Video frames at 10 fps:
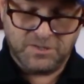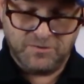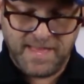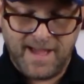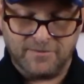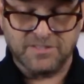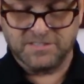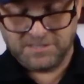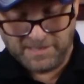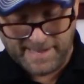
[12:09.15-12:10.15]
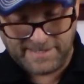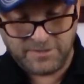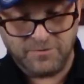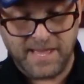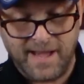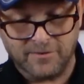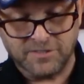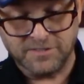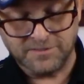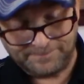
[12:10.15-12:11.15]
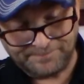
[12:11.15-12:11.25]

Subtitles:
2000s to late 2000s,